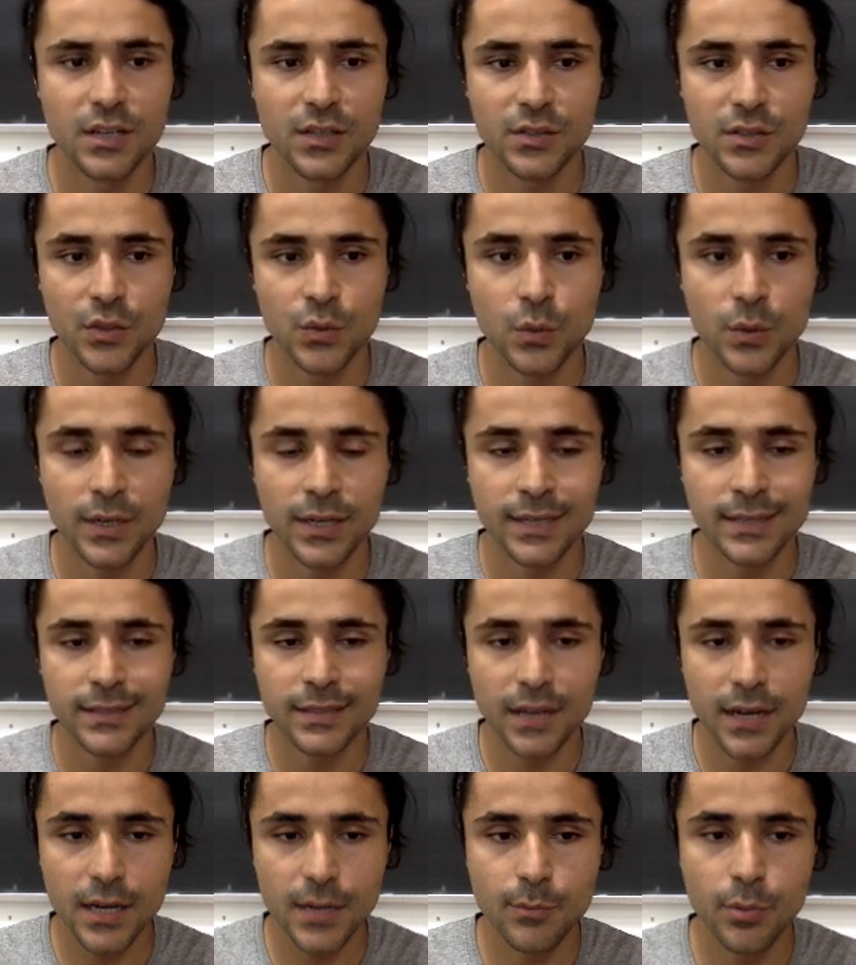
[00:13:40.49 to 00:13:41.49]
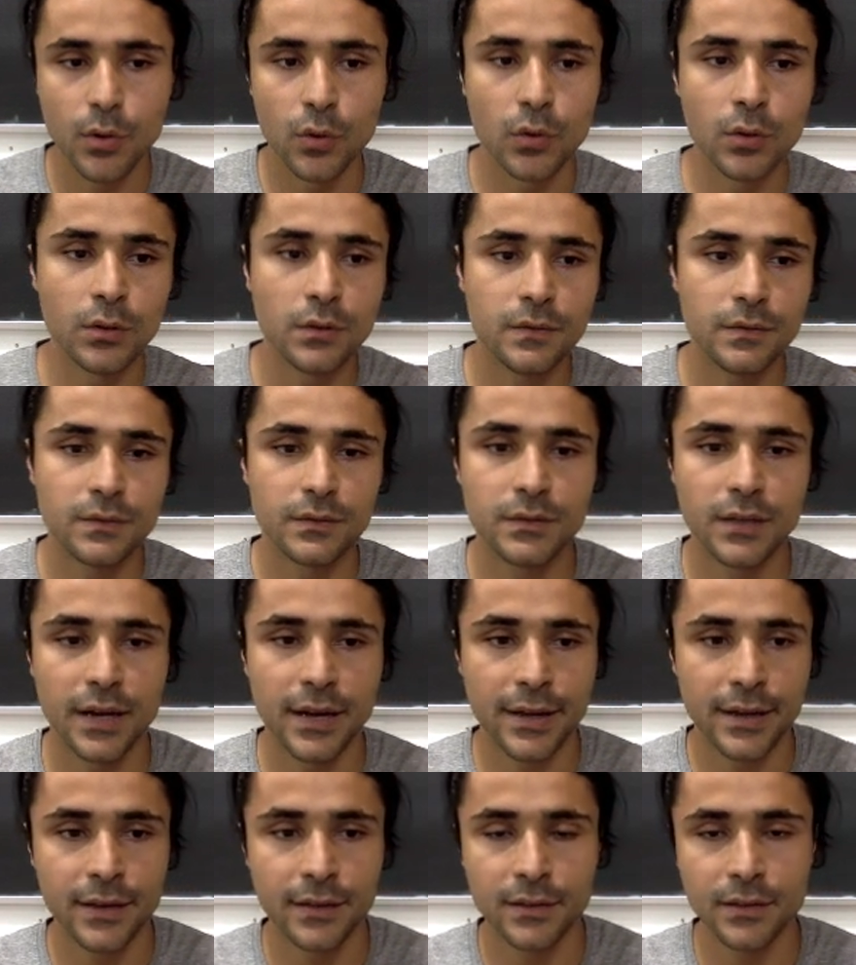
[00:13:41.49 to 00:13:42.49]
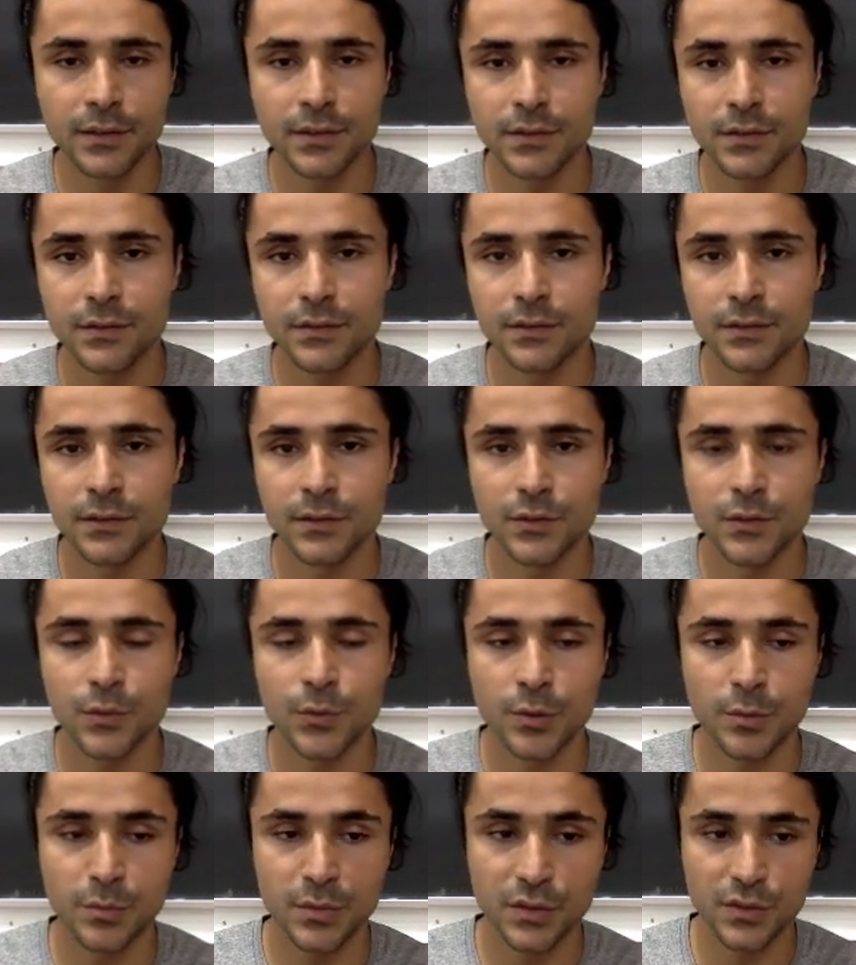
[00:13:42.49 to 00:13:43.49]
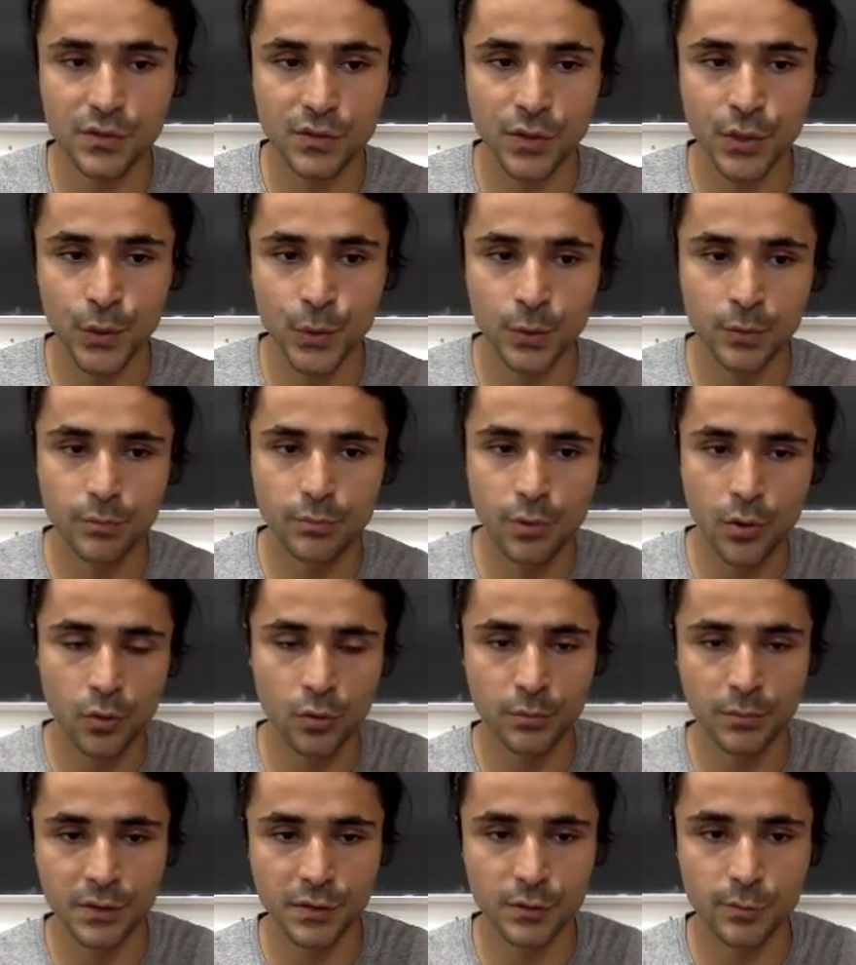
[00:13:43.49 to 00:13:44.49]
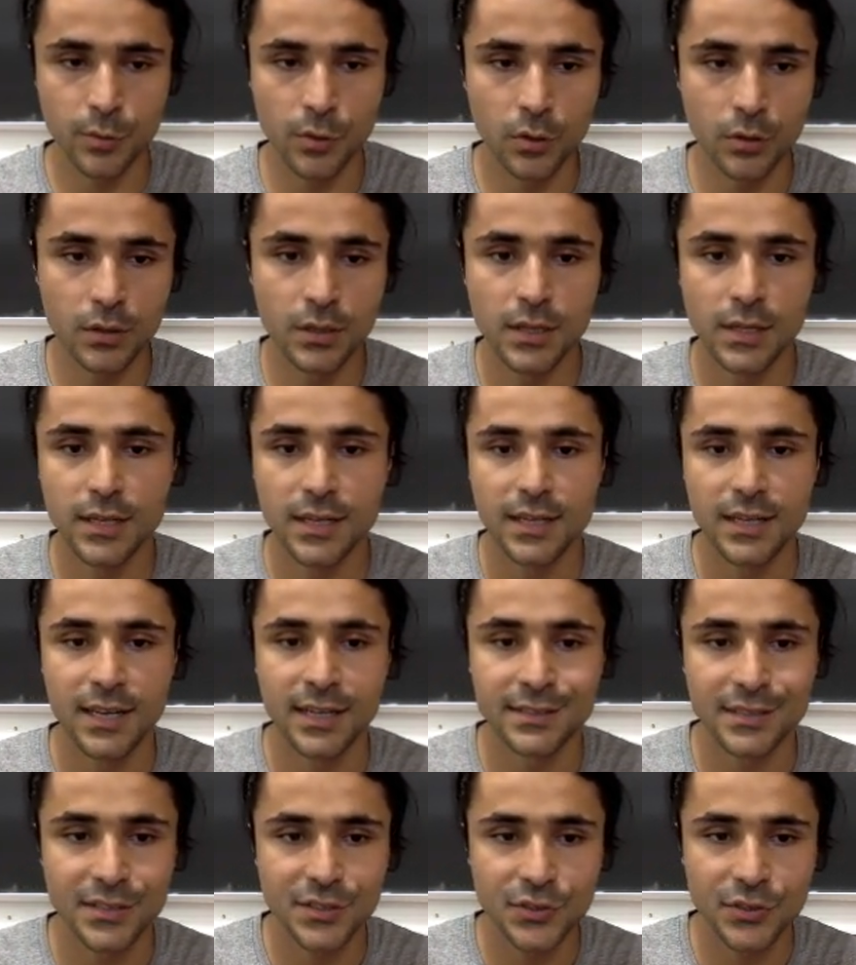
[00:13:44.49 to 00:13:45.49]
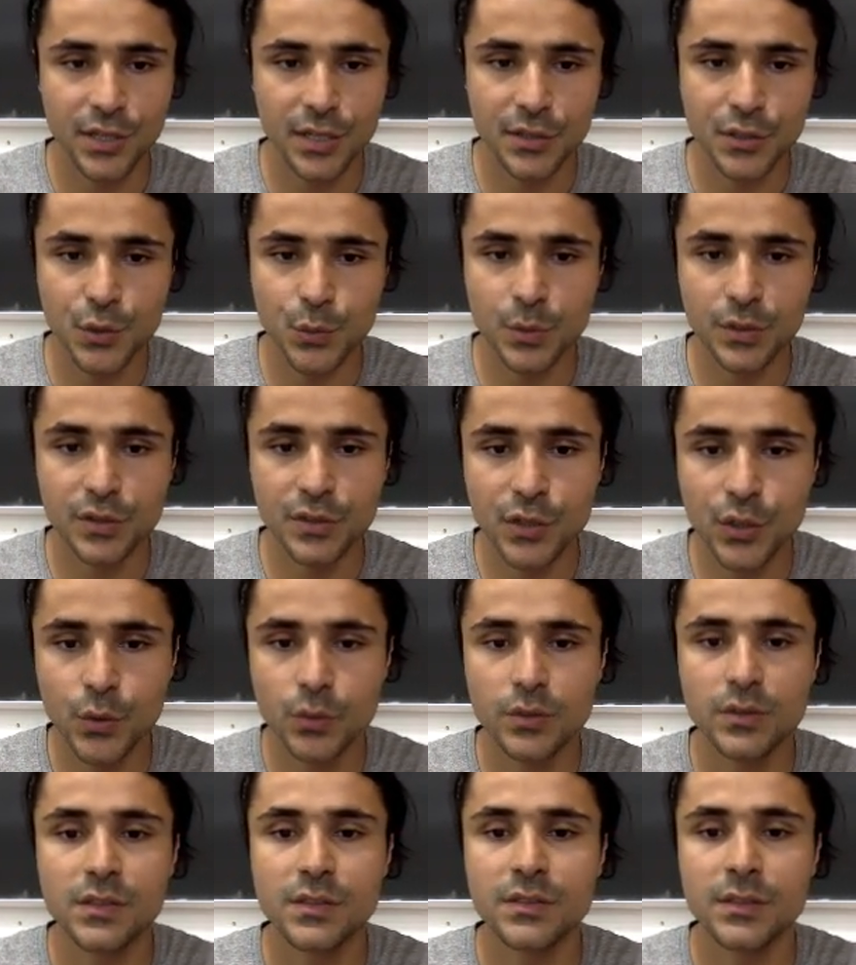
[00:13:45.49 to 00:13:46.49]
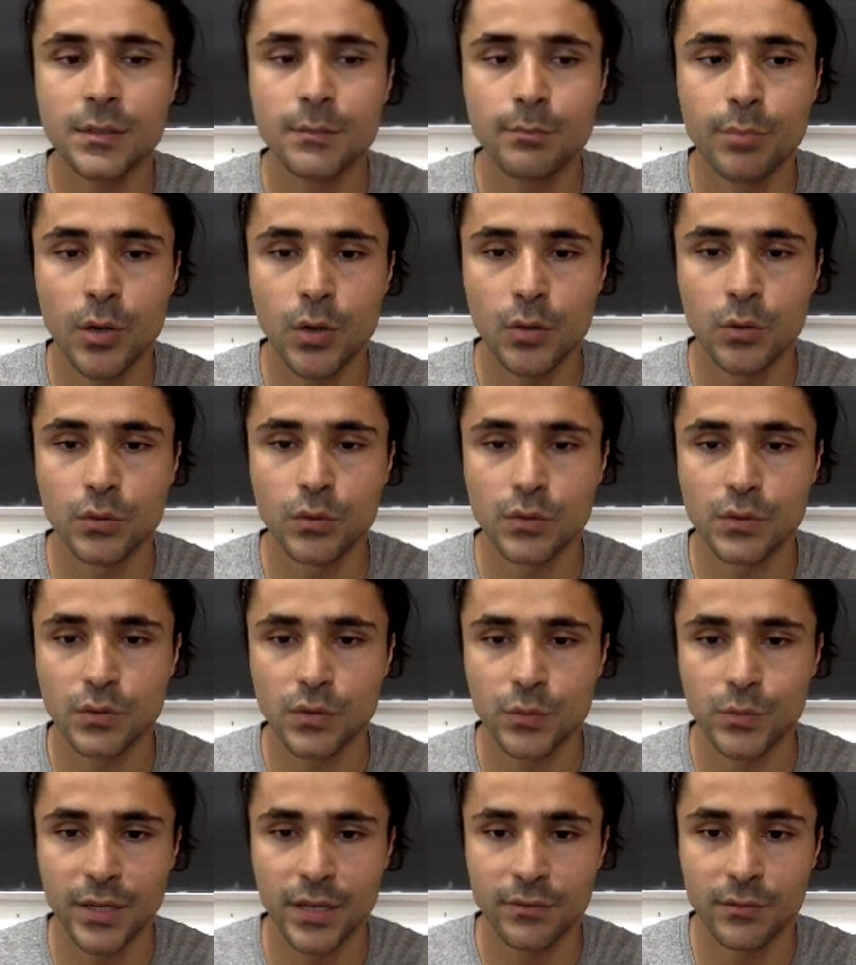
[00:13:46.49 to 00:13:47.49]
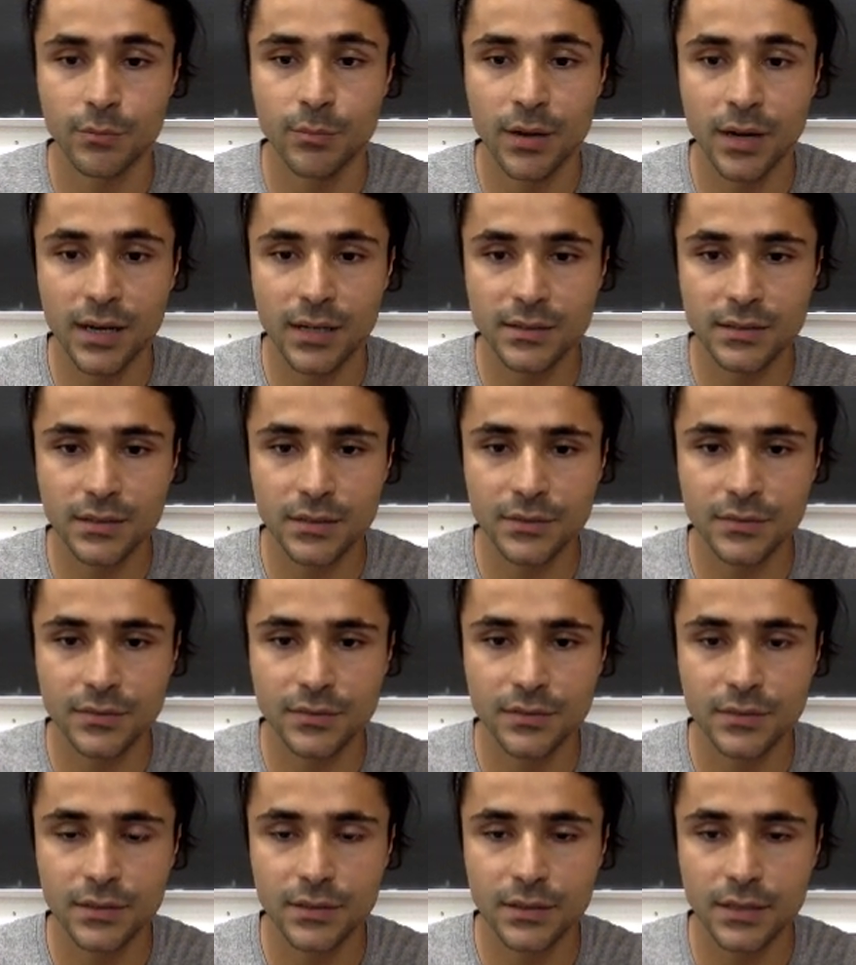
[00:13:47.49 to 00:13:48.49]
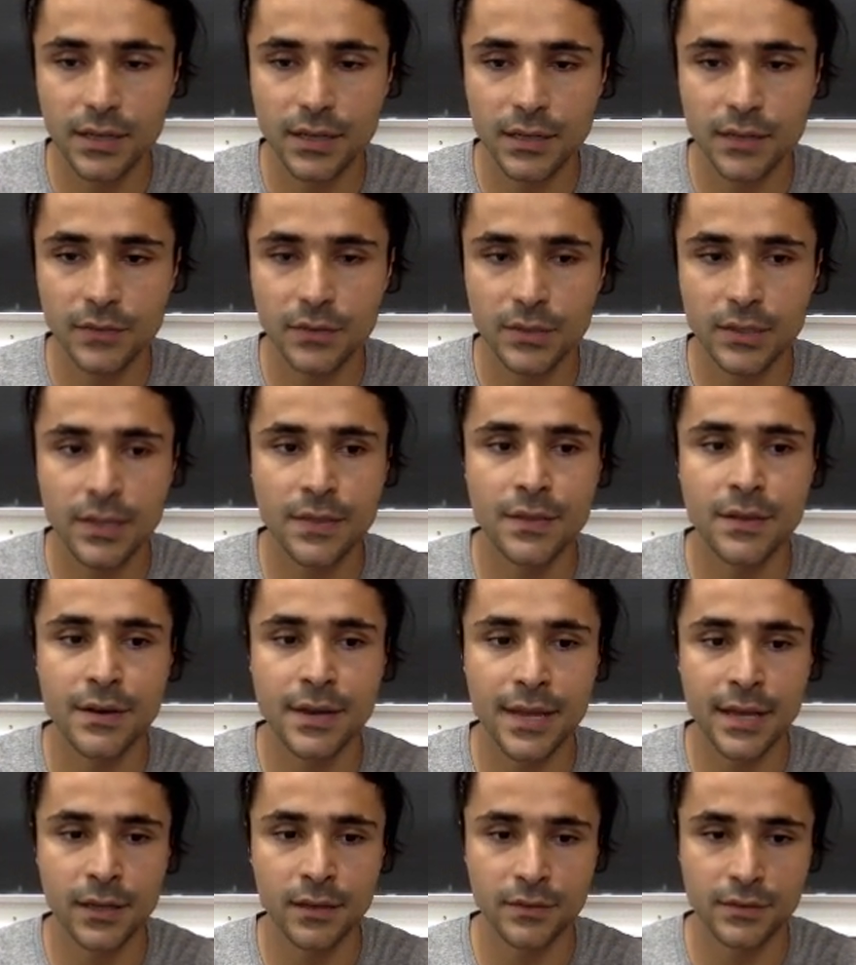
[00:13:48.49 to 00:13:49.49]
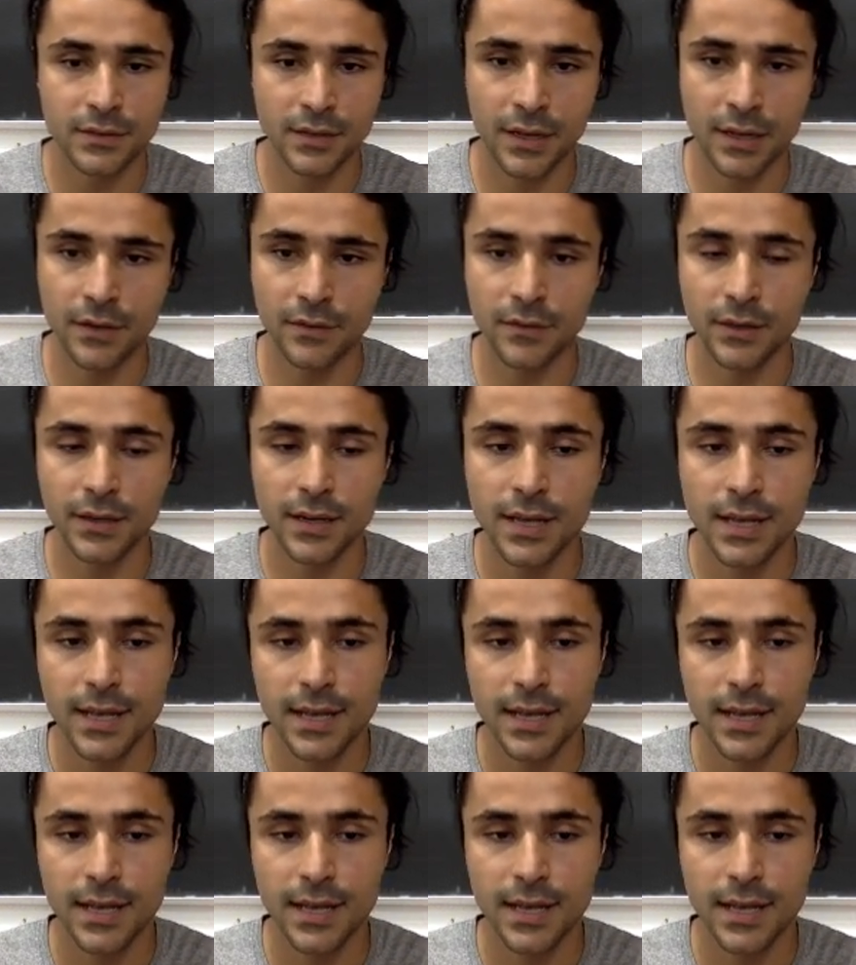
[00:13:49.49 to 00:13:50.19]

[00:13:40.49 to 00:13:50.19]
So a dipole, di in this word means two, pole means pole, is a structure with two distinct poles. So we have a positive side of it and the negative side of it.